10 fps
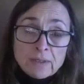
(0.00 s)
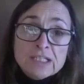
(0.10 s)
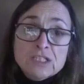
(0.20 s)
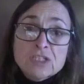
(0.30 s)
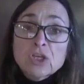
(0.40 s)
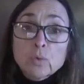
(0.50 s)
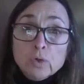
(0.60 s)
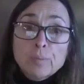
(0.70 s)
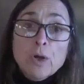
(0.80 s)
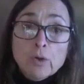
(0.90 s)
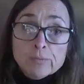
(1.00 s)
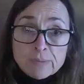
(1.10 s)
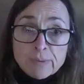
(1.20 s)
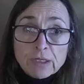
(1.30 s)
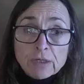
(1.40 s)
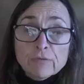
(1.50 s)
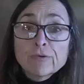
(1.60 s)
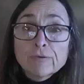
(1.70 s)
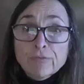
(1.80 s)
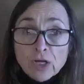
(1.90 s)
it's the group homes bill
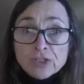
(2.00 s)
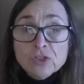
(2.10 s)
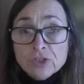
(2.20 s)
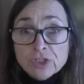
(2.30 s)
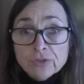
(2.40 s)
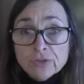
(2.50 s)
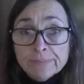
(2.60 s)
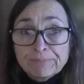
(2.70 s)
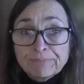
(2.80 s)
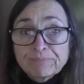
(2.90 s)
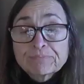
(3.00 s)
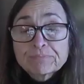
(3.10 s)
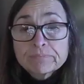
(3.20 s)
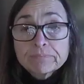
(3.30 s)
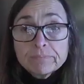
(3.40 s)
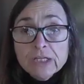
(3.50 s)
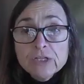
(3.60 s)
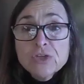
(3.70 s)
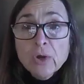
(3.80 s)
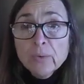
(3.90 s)
for foster children.
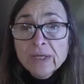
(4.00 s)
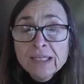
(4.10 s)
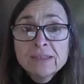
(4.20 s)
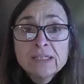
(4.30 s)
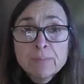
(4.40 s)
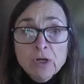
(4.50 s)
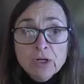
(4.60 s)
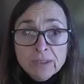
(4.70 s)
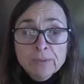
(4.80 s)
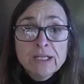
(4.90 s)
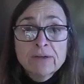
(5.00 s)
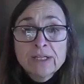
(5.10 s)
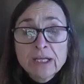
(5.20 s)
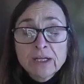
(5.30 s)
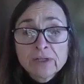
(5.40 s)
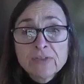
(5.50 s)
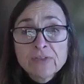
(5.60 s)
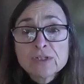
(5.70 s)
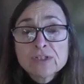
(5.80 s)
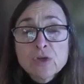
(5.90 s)
So in the Montgomery County area,
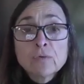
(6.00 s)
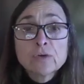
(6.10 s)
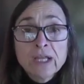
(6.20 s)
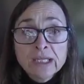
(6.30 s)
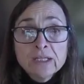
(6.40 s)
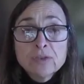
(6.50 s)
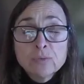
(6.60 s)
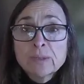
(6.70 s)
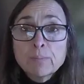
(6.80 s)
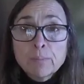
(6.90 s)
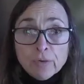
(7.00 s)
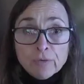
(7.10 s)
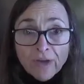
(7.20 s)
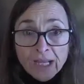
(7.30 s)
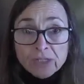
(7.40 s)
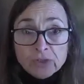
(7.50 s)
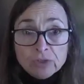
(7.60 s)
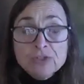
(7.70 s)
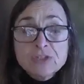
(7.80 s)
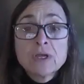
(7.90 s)
there is over 83
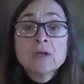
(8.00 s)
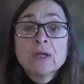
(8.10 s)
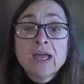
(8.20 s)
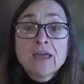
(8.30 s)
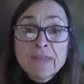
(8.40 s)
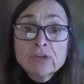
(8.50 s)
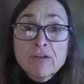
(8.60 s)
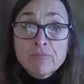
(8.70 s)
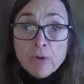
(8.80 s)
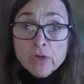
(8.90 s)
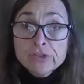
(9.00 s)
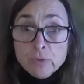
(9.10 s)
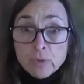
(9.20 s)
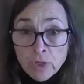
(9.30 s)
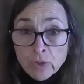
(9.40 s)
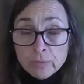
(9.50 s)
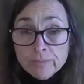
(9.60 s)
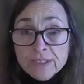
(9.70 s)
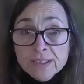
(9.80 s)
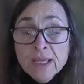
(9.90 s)
providers, and they could have multiple
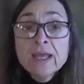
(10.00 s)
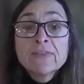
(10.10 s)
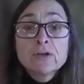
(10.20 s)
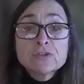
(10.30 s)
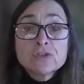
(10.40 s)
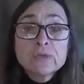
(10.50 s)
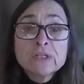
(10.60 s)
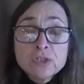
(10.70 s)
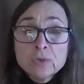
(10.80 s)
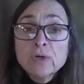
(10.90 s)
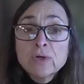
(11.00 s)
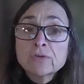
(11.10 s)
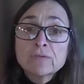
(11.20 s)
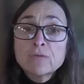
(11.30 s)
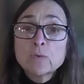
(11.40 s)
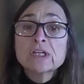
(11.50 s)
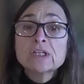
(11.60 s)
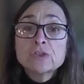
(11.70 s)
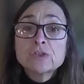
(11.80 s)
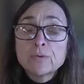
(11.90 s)
homes. There's only
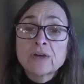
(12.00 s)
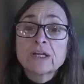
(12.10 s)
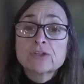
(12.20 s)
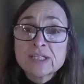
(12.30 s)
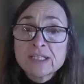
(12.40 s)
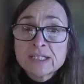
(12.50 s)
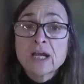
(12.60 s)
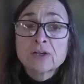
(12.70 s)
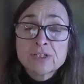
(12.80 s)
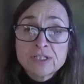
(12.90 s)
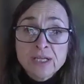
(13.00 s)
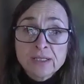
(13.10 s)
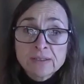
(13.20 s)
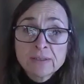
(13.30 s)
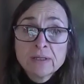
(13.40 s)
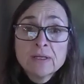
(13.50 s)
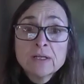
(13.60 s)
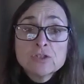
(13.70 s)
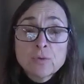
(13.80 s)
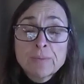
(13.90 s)
242 providers in the entire state.
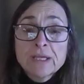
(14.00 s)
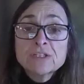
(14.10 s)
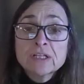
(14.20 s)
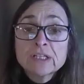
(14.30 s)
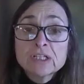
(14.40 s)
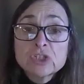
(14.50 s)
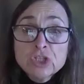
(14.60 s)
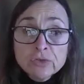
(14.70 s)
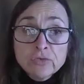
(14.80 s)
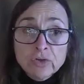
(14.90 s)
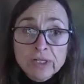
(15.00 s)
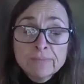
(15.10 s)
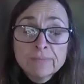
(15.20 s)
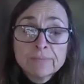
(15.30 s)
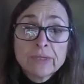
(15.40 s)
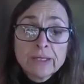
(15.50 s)
So basically children